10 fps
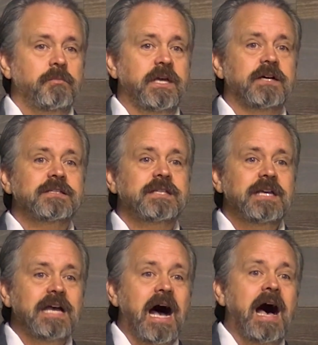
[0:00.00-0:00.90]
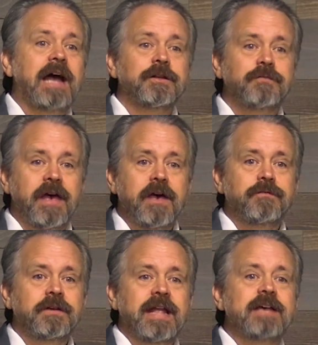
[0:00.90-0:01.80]
because the God of
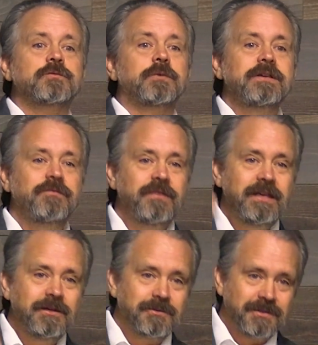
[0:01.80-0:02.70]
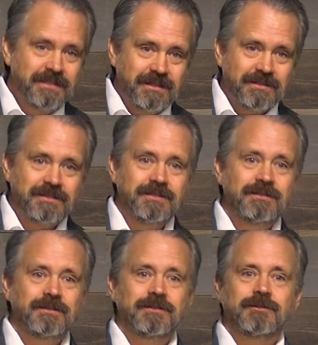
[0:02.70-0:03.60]
heaven has revealed it
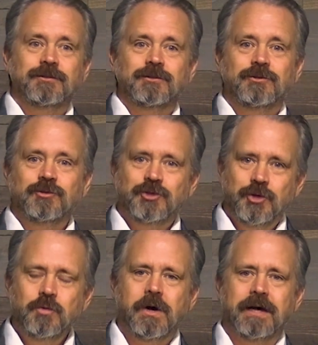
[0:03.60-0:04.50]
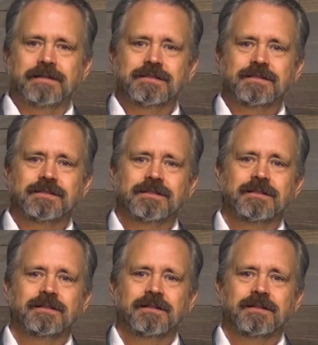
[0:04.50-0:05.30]
to us.